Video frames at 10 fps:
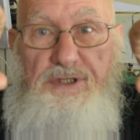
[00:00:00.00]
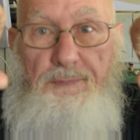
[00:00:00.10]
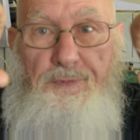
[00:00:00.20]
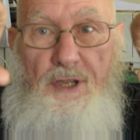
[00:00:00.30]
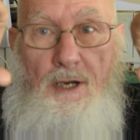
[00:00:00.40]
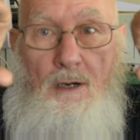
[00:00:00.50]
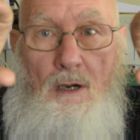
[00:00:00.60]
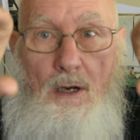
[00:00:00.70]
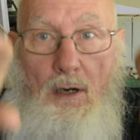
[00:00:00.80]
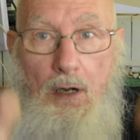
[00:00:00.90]
up
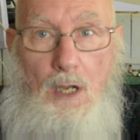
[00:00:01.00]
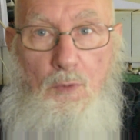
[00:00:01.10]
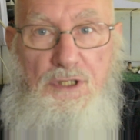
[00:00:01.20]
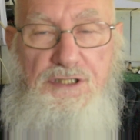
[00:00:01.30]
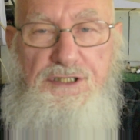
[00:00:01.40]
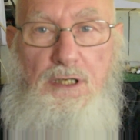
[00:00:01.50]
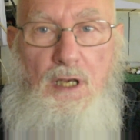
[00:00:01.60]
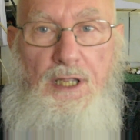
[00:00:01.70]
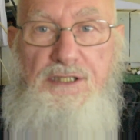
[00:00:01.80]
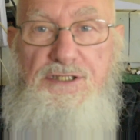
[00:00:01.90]
there. I want a set
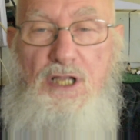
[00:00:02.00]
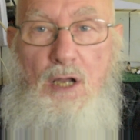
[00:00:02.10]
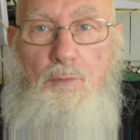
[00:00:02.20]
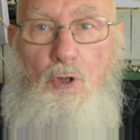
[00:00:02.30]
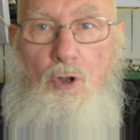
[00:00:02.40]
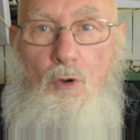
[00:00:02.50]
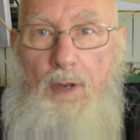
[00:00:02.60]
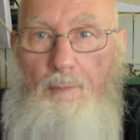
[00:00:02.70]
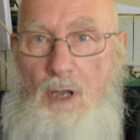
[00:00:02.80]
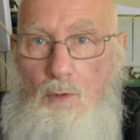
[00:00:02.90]
of lights down below.
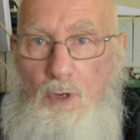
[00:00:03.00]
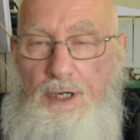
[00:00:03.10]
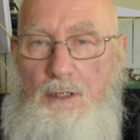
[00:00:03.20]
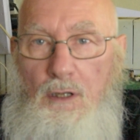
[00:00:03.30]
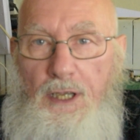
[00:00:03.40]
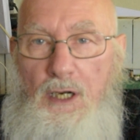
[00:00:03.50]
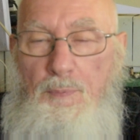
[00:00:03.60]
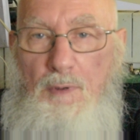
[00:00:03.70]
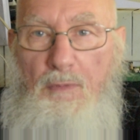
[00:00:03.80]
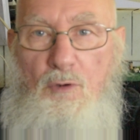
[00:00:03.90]
I'm not running a light
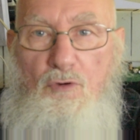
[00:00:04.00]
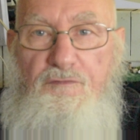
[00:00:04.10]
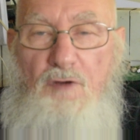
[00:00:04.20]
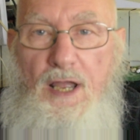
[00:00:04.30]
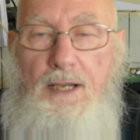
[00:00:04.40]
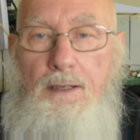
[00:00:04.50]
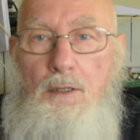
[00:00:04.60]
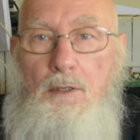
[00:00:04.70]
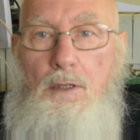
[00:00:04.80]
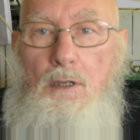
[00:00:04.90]
up on my roof rack.
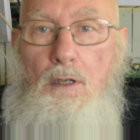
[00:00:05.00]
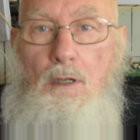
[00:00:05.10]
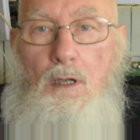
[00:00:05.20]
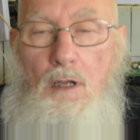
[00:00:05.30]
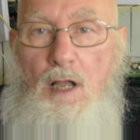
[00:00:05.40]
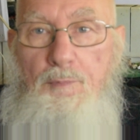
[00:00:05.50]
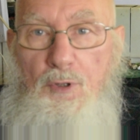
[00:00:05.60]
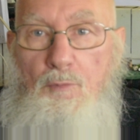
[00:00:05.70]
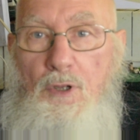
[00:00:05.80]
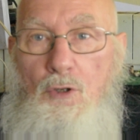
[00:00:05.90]
I
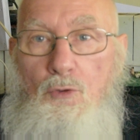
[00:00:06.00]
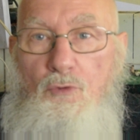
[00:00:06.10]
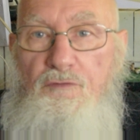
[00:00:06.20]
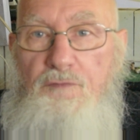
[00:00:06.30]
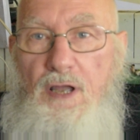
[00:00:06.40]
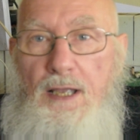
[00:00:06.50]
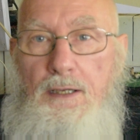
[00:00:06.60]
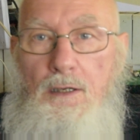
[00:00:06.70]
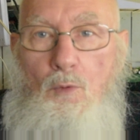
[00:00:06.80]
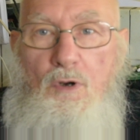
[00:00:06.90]
built my own roof
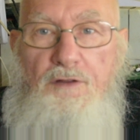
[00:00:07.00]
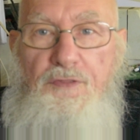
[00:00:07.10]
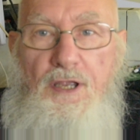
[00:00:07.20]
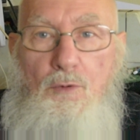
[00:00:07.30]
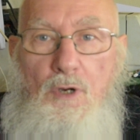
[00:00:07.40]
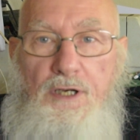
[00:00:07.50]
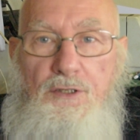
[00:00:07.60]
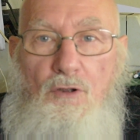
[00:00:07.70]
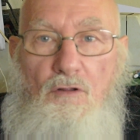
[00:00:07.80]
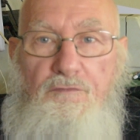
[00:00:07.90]
rack, and I want to thank Ronnie
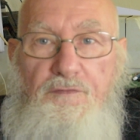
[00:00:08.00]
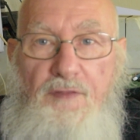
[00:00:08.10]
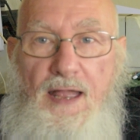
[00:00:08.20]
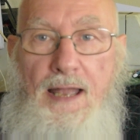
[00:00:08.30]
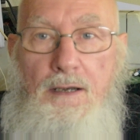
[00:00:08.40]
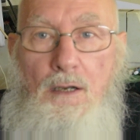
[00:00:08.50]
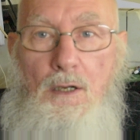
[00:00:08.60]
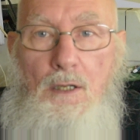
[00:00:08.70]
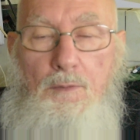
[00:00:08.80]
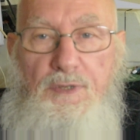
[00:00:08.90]
Dahl for that,
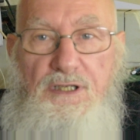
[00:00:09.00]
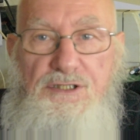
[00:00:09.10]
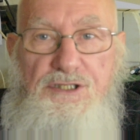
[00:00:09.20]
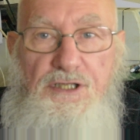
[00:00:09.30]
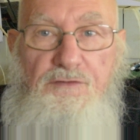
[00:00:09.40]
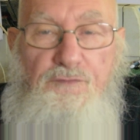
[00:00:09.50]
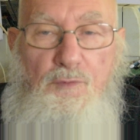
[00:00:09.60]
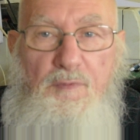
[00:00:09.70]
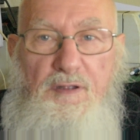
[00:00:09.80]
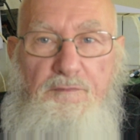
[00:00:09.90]
because the
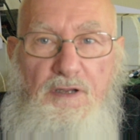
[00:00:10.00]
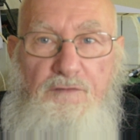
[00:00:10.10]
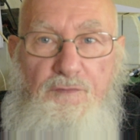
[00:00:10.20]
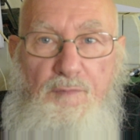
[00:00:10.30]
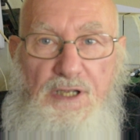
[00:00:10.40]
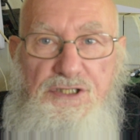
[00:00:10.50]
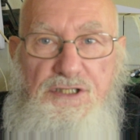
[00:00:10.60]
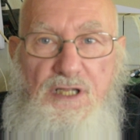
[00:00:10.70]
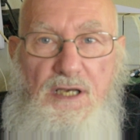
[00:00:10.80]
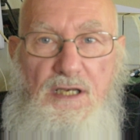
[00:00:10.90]

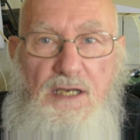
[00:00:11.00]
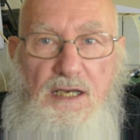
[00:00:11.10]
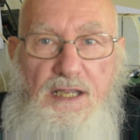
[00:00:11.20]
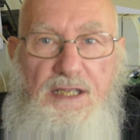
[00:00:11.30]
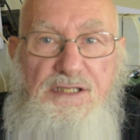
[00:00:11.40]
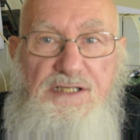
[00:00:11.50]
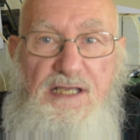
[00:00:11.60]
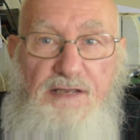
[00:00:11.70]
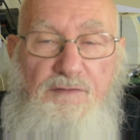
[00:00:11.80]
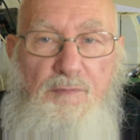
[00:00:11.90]
information that he has
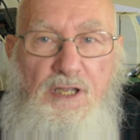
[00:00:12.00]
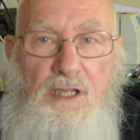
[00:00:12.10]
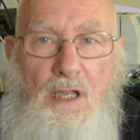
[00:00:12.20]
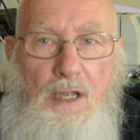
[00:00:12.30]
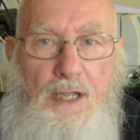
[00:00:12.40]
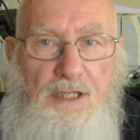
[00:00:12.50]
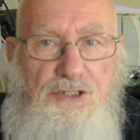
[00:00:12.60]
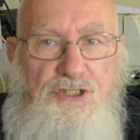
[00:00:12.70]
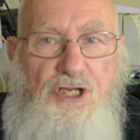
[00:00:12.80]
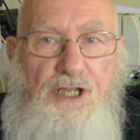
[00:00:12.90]
given me
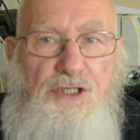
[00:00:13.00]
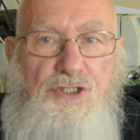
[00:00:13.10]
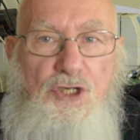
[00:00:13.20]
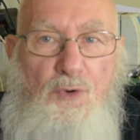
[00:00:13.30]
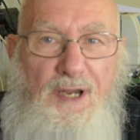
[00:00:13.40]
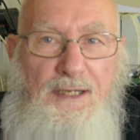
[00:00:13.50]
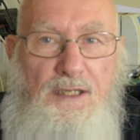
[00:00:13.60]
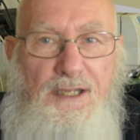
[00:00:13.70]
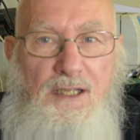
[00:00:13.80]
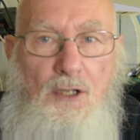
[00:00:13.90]
has changed
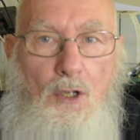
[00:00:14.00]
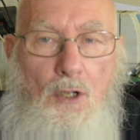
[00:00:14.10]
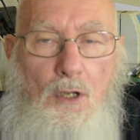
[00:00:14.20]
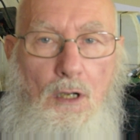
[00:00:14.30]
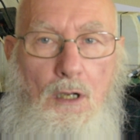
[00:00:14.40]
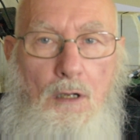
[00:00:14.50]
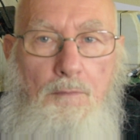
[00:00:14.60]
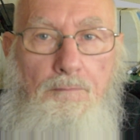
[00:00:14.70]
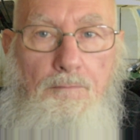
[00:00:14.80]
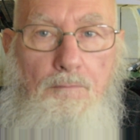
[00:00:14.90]
greatly
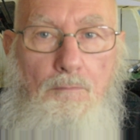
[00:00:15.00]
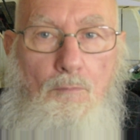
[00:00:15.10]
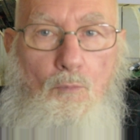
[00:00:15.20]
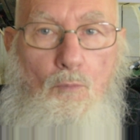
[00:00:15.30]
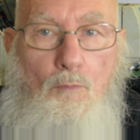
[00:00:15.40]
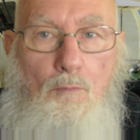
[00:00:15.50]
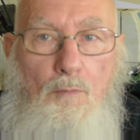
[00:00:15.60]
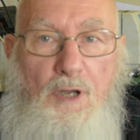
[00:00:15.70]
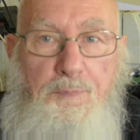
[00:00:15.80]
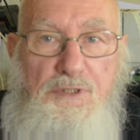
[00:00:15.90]

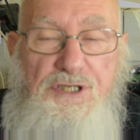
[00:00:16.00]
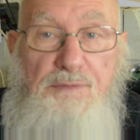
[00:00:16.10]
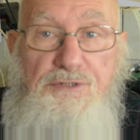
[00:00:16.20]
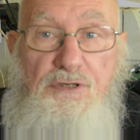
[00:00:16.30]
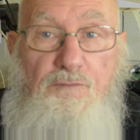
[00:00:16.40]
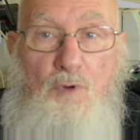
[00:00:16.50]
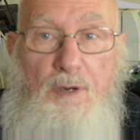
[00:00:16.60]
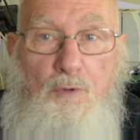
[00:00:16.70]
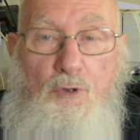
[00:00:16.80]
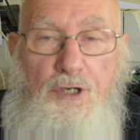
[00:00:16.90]
my perception of what
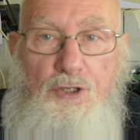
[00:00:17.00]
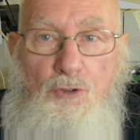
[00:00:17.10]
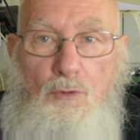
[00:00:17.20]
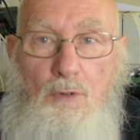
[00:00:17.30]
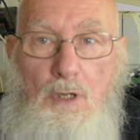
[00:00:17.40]
I'm going to do.